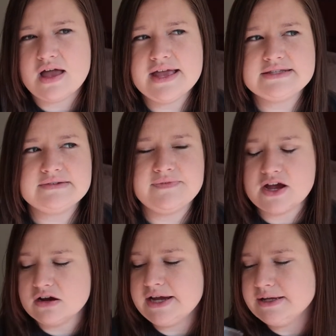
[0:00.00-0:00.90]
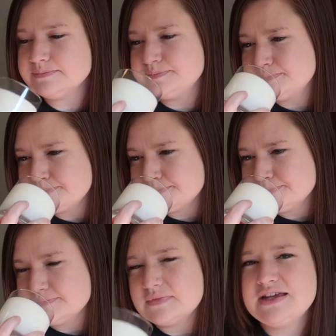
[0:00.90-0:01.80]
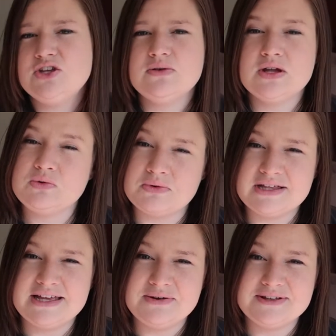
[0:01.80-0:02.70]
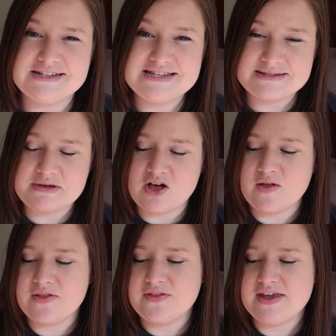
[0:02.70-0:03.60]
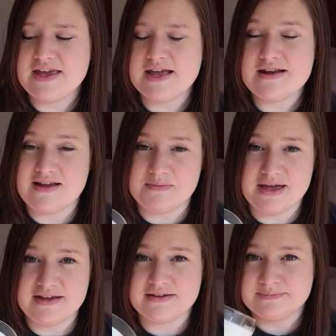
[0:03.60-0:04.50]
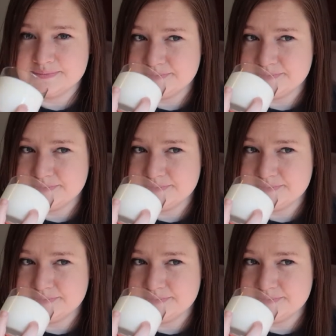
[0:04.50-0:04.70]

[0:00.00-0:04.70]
It's very, like, you can really smell the nutmeg.